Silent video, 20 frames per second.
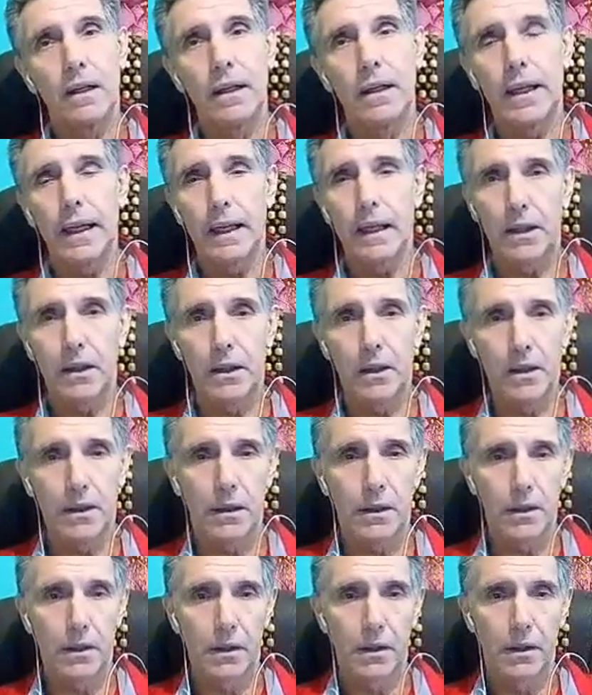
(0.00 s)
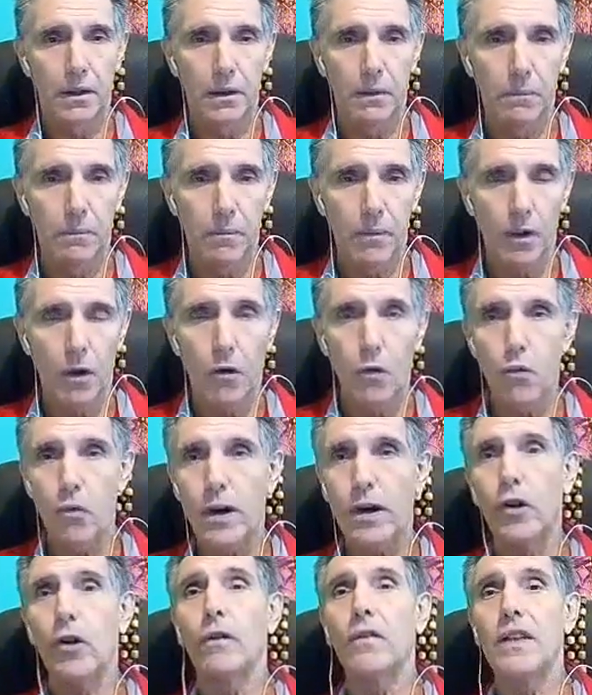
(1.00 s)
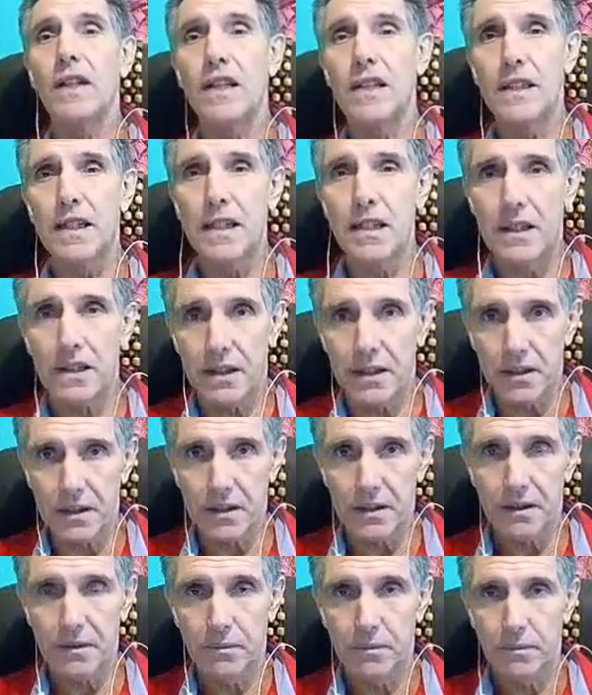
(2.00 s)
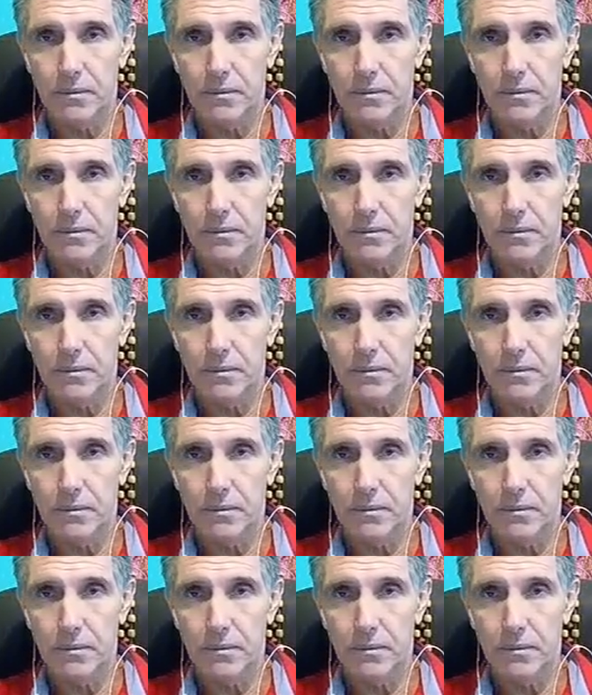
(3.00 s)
get rid of diseases?